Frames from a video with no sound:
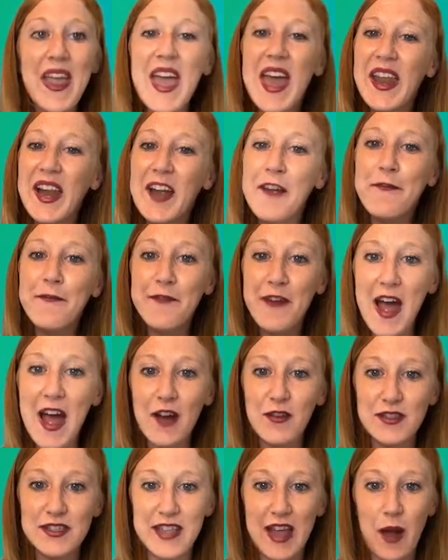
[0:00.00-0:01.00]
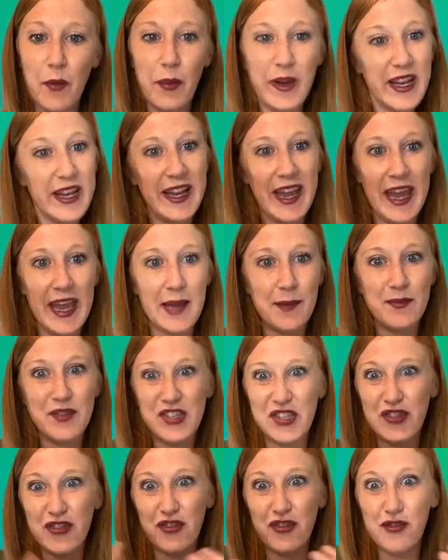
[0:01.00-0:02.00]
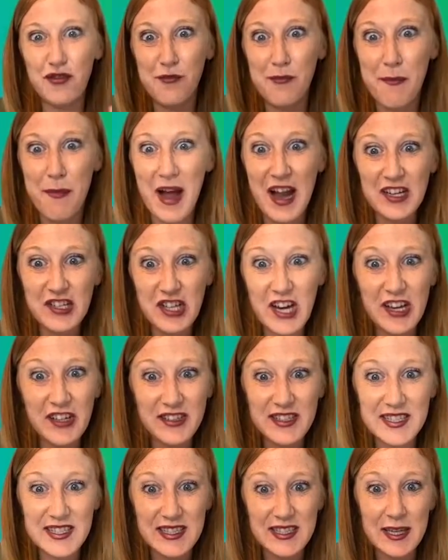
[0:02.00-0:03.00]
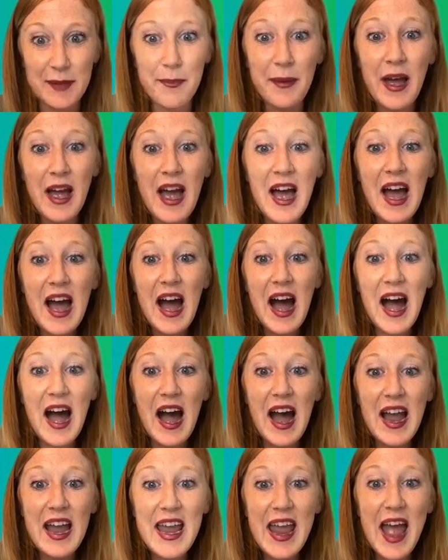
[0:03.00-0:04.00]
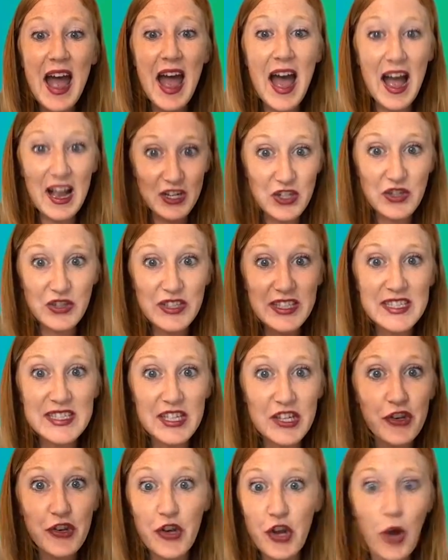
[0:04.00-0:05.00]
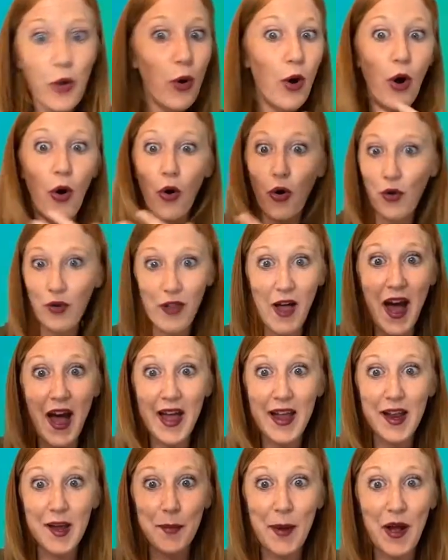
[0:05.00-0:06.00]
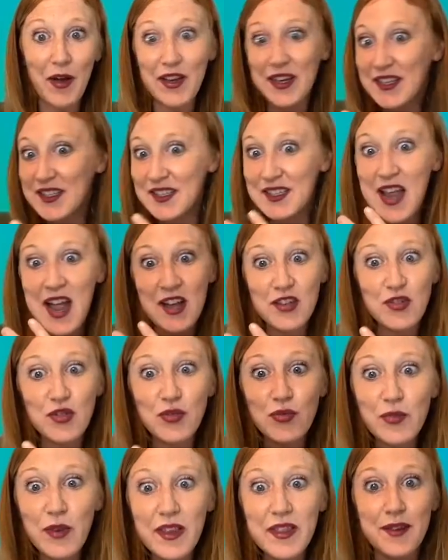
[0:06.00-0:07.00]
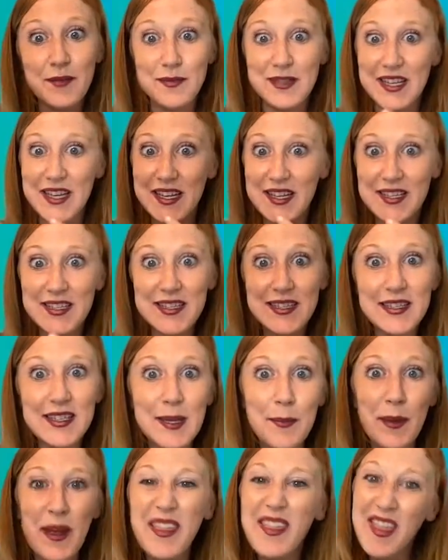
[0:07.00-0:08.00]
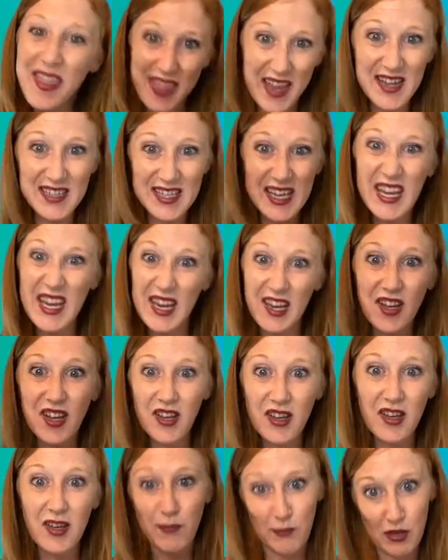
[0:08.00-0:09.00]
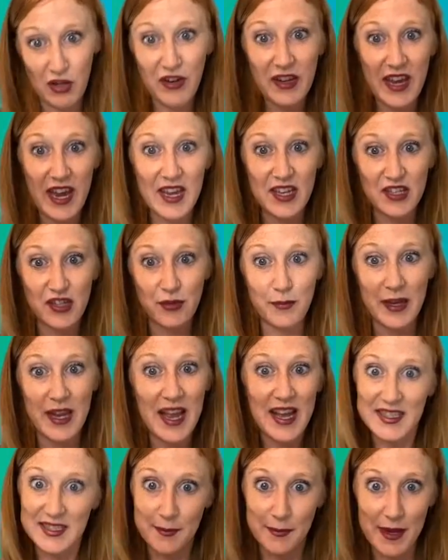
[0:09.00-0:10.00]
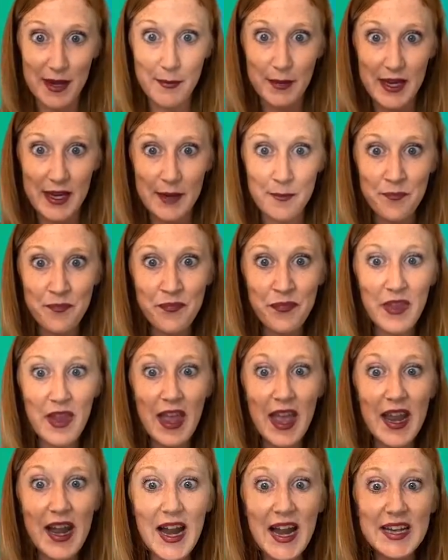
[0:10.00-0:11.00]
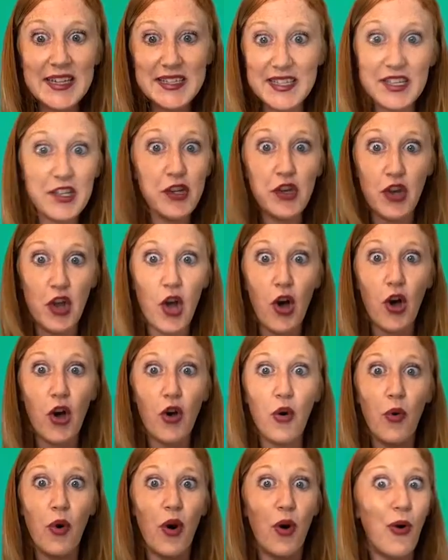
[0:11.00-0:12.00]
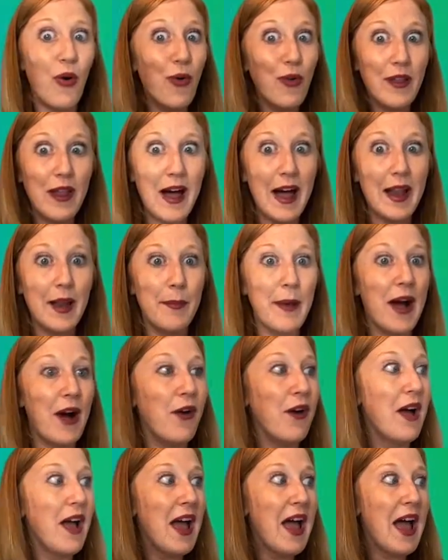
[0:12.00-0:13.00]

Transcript: And I found that when it came to my child's sleep, I actually didn't know a whole lot about his natural rhythms in his sleep and the things that he could communicate to me as a baby. And I didn't know a whole lot about